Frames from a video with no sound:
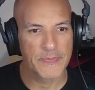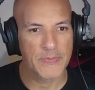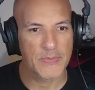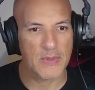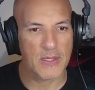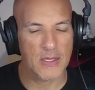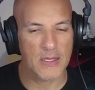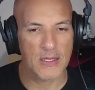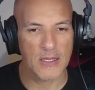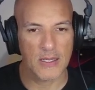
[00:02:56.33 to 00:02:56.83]

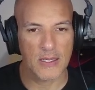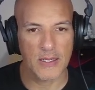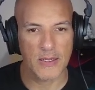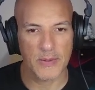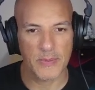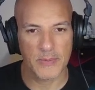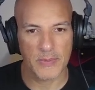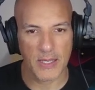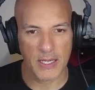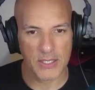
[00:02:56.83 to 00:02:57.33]

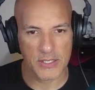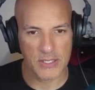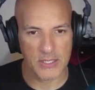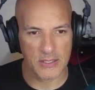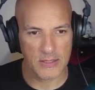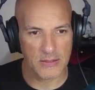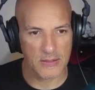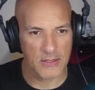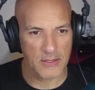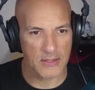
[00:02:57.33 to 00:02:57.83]

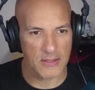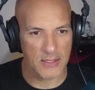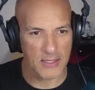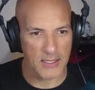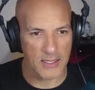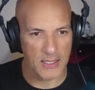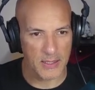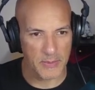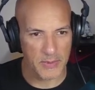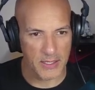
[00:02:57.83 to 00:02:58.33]
actually not
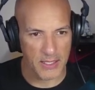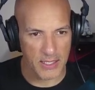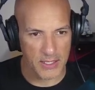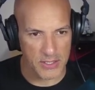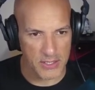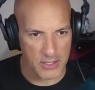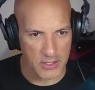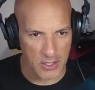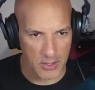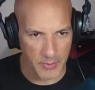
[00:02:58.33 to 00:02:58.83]
there, I'm going to
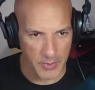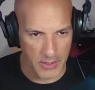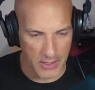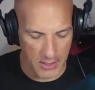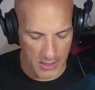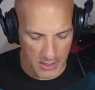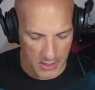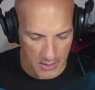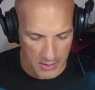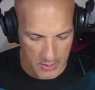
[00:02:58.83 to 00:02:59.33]
actually copy it
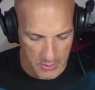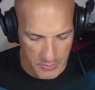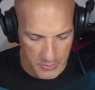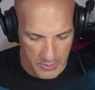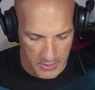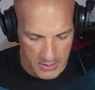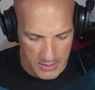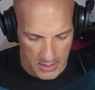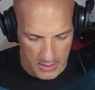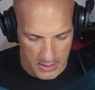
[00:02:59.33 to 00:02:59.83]
out
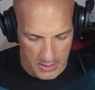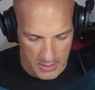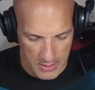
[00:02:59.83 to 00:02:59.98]
because I need